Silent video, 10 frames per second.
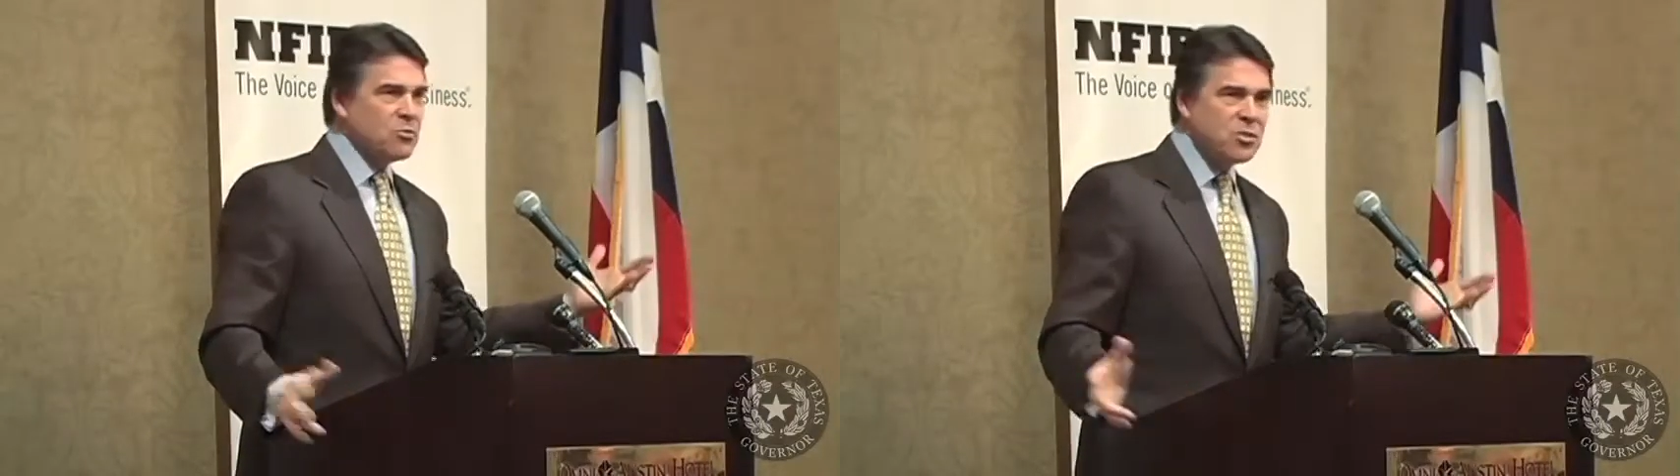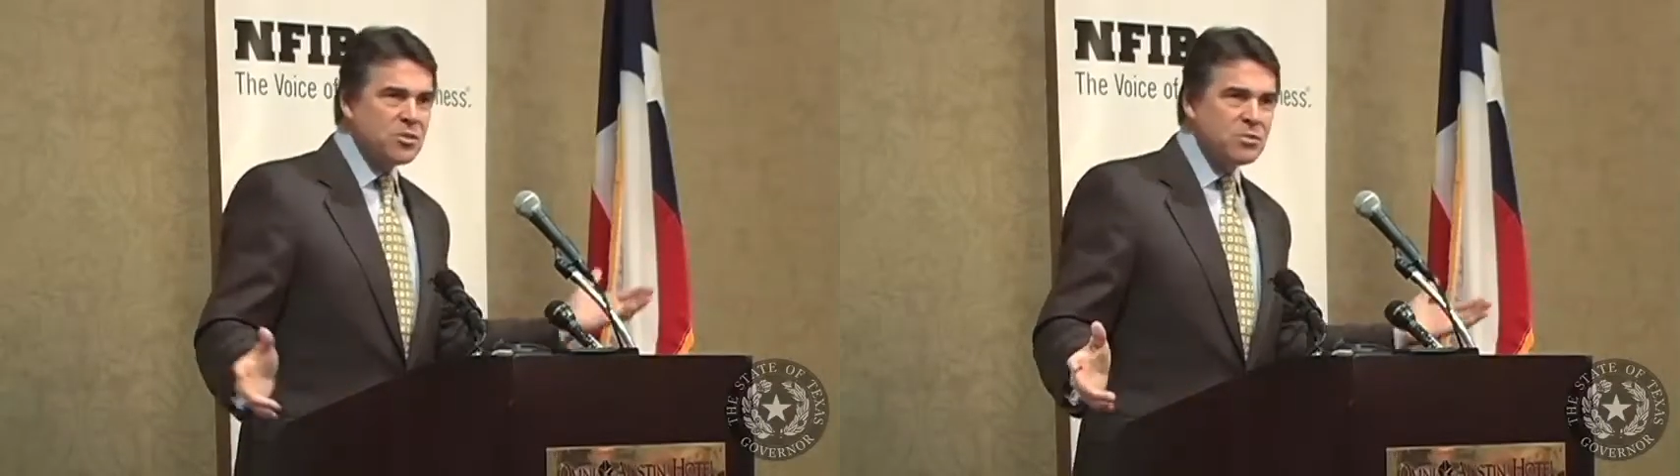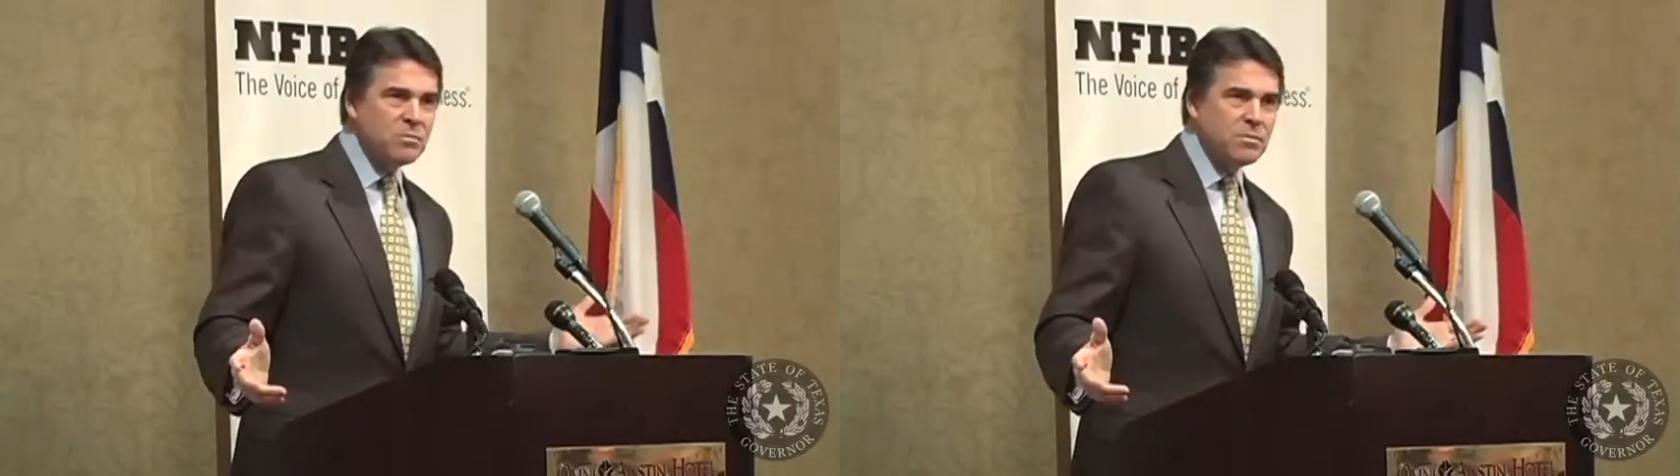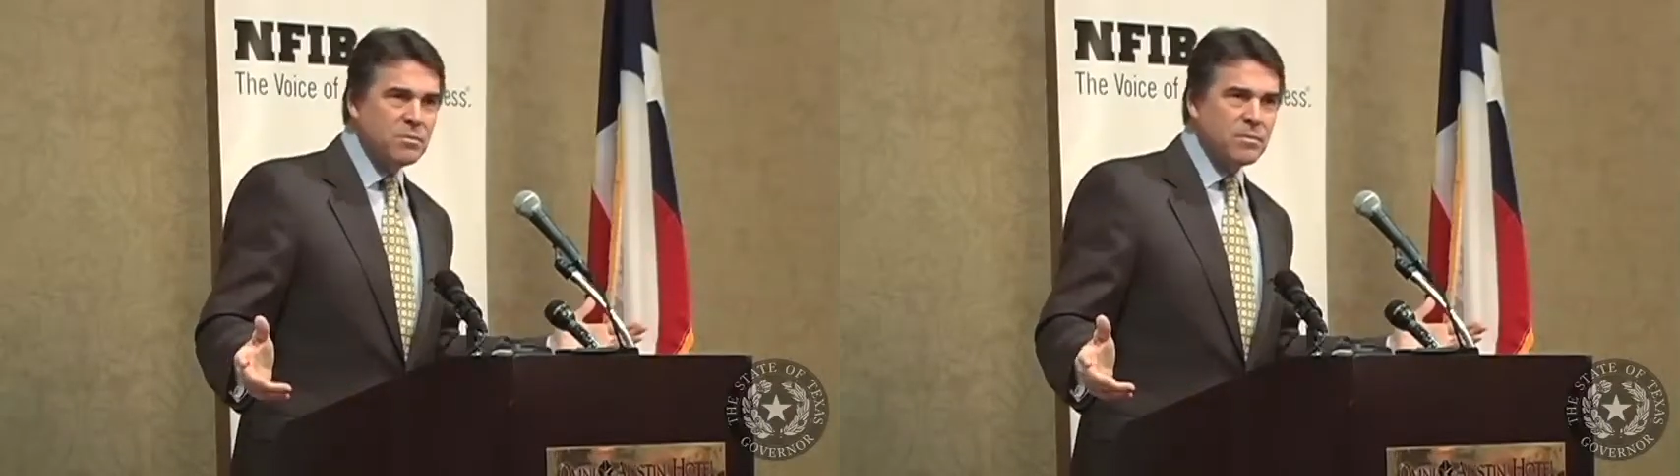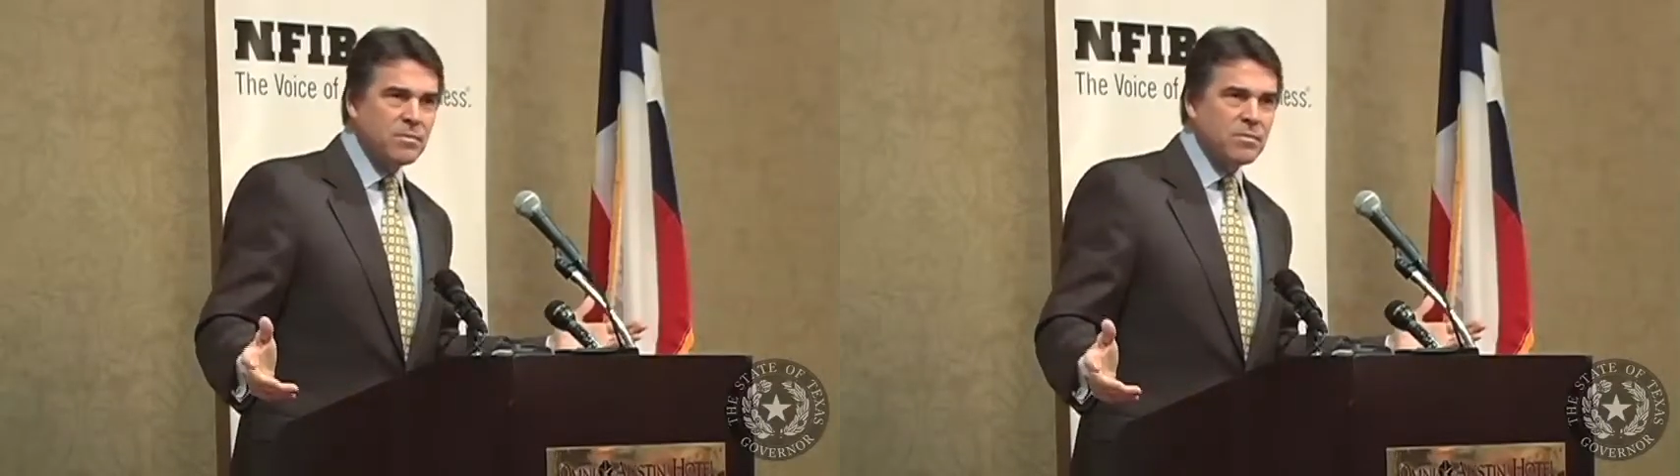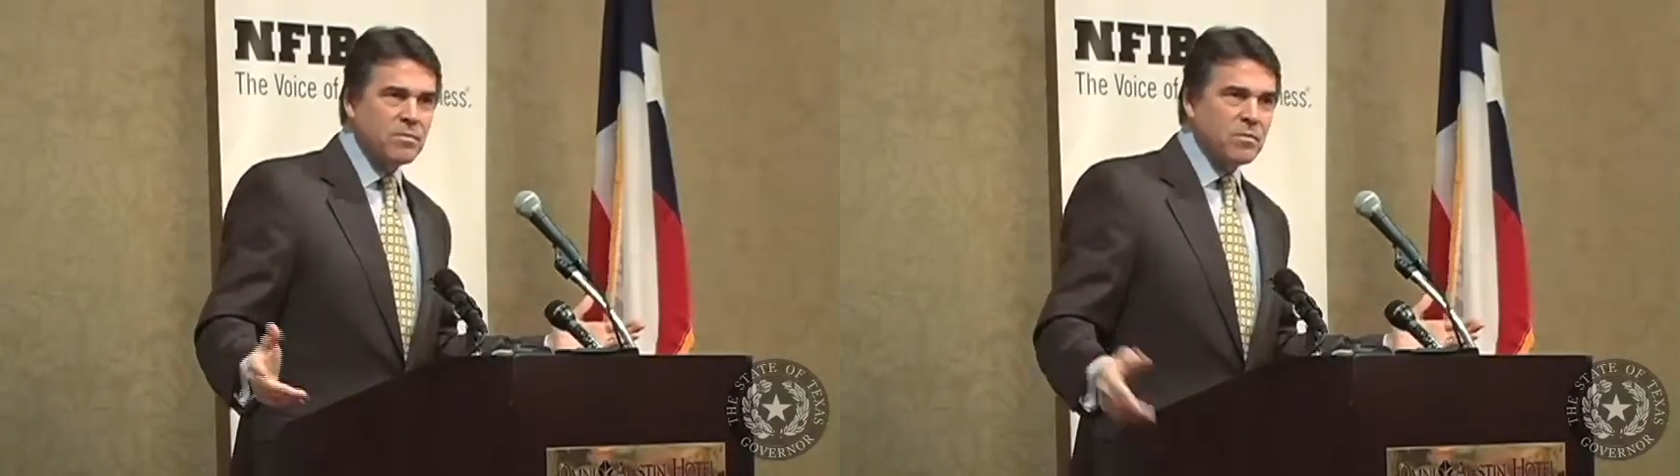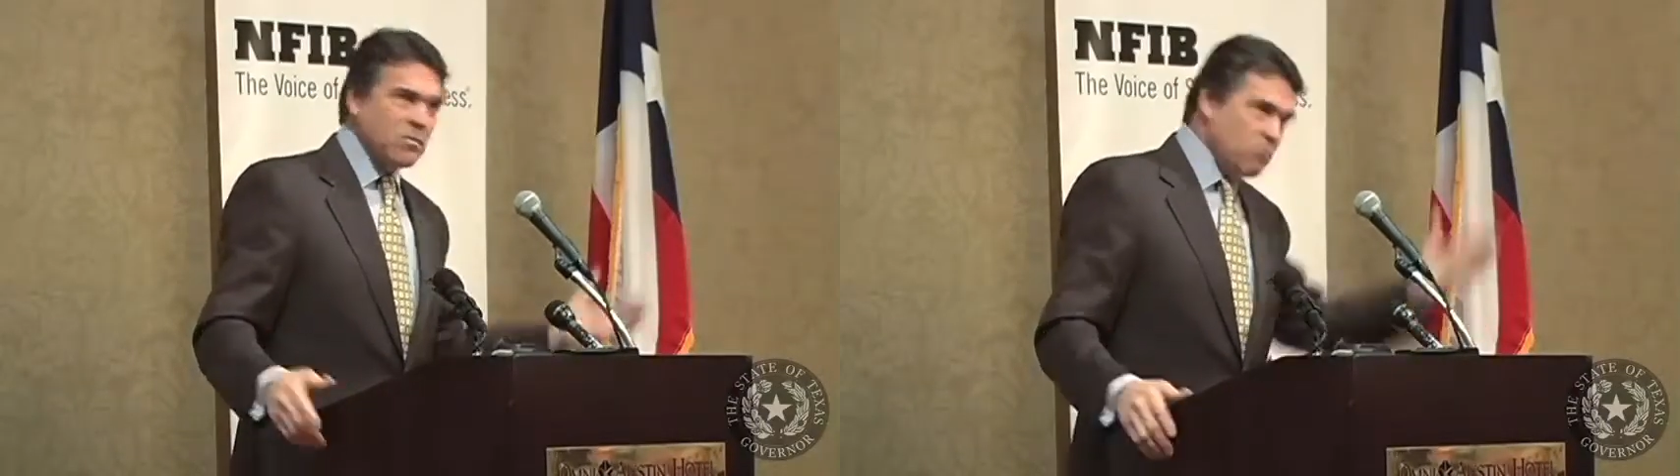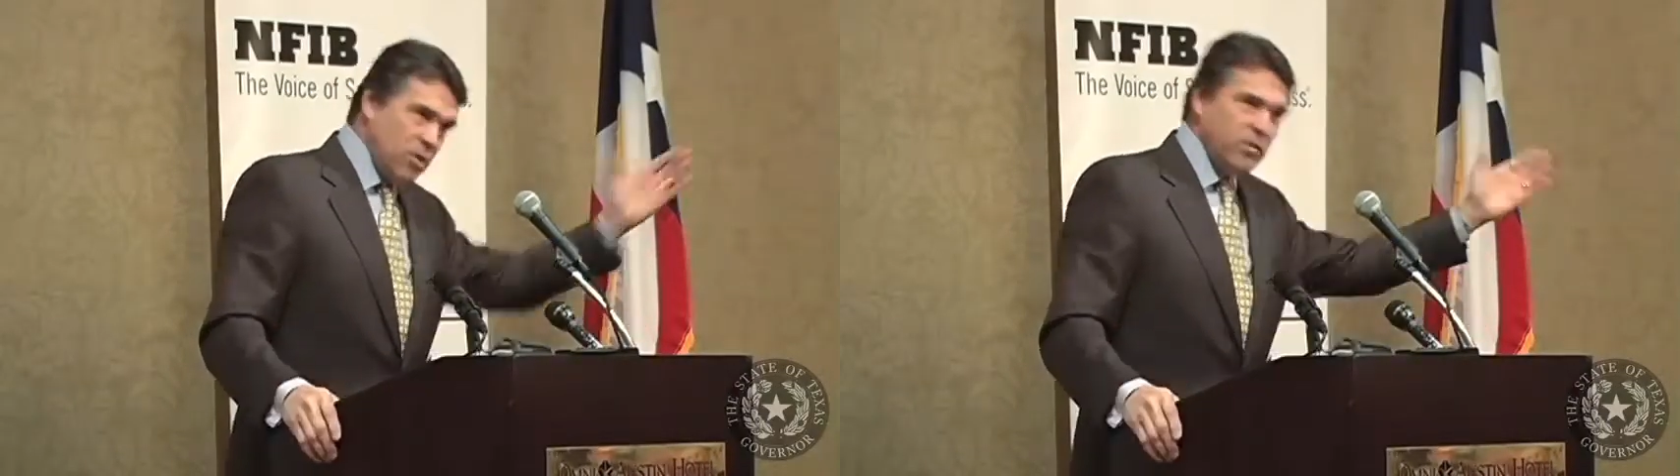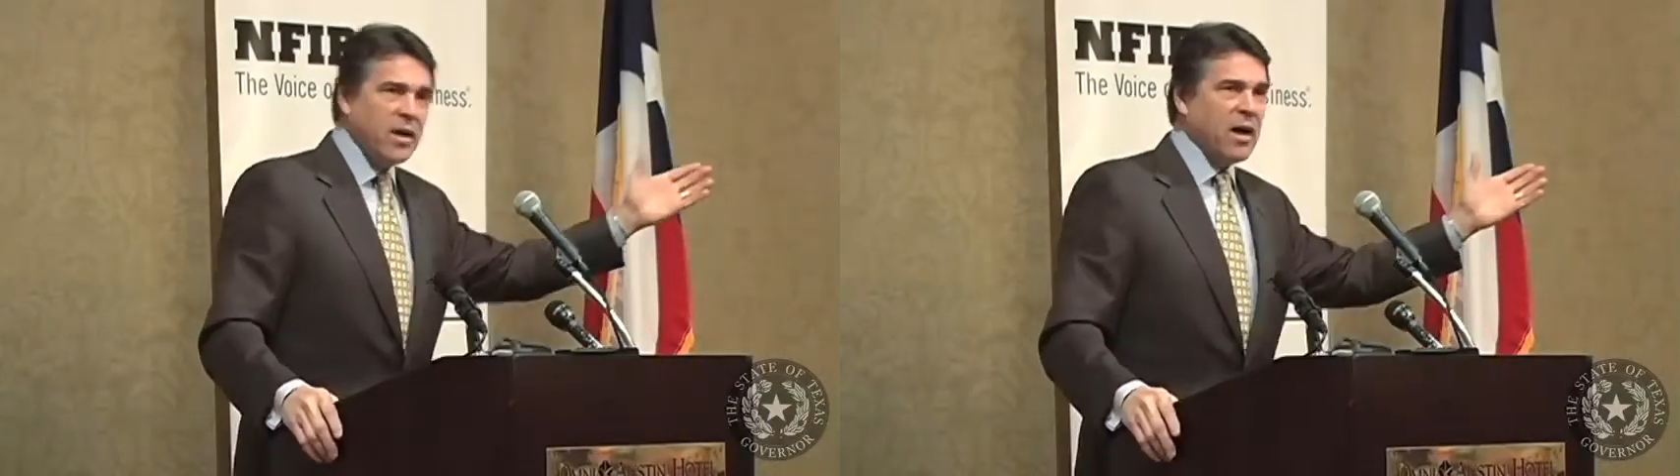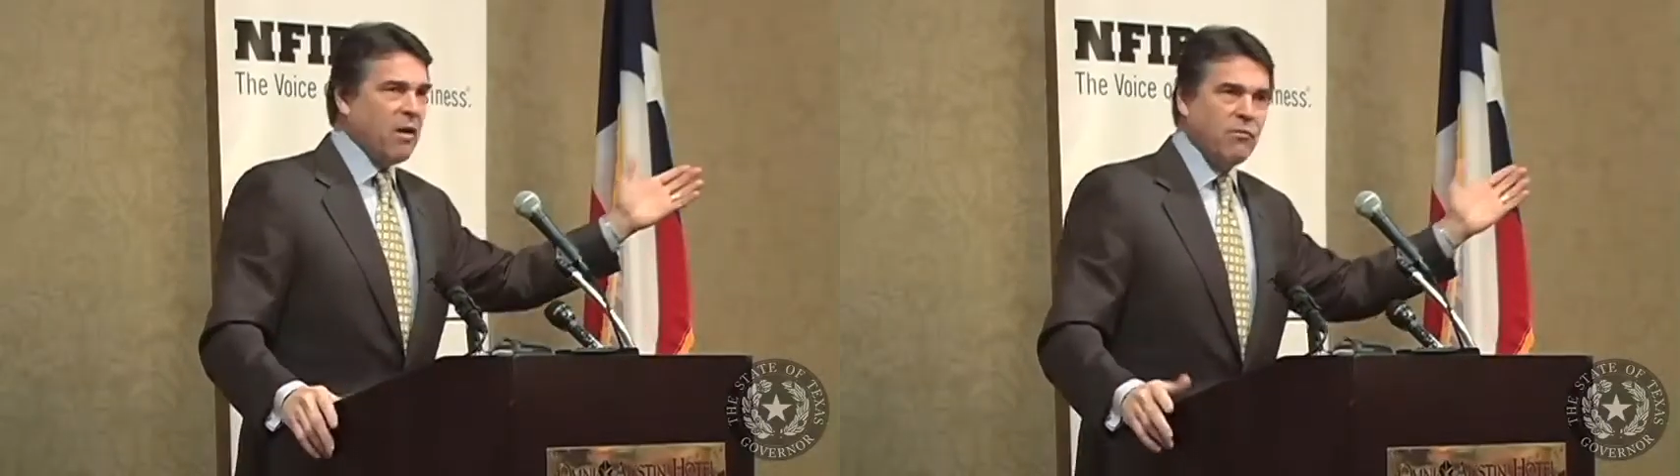system, move to
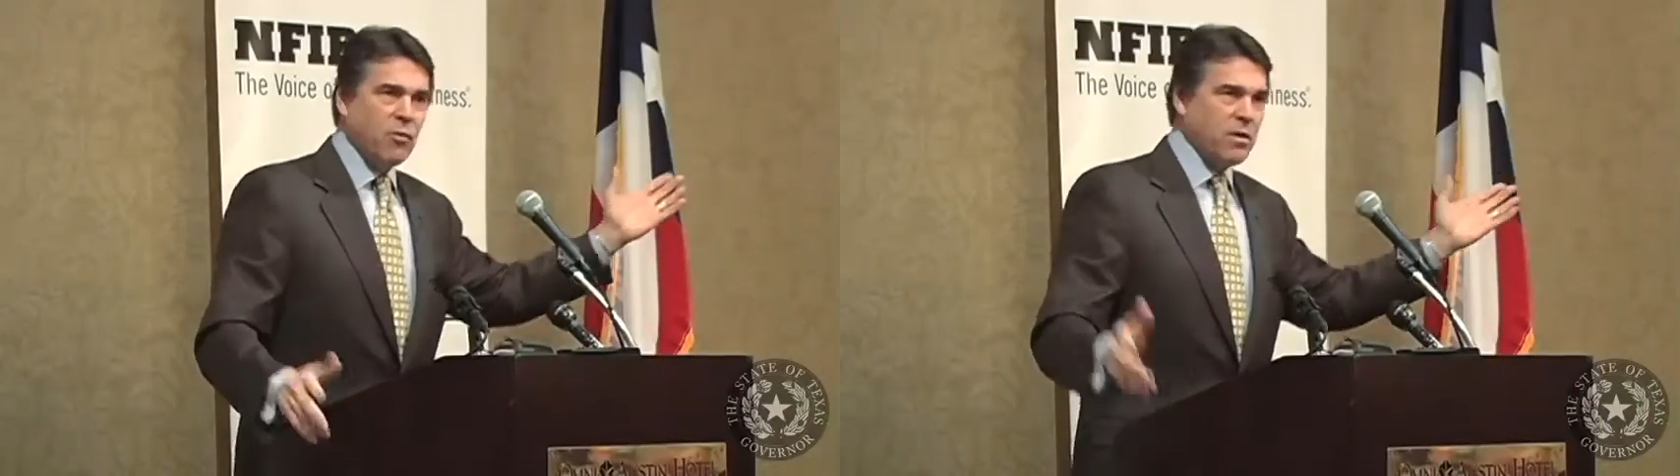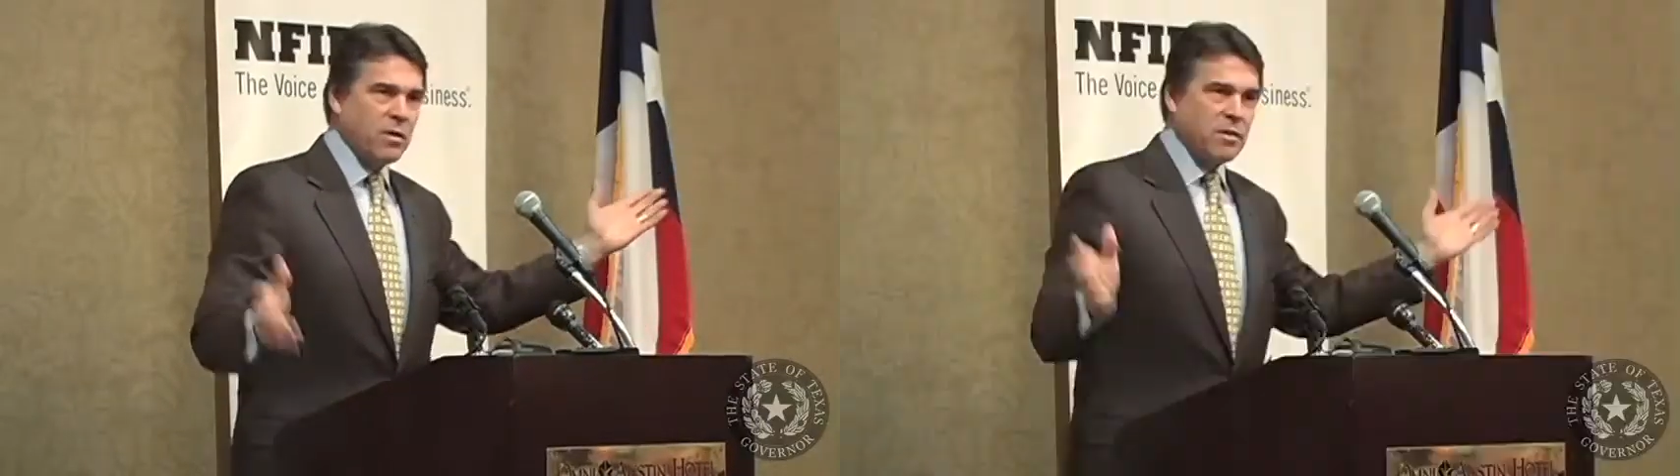California.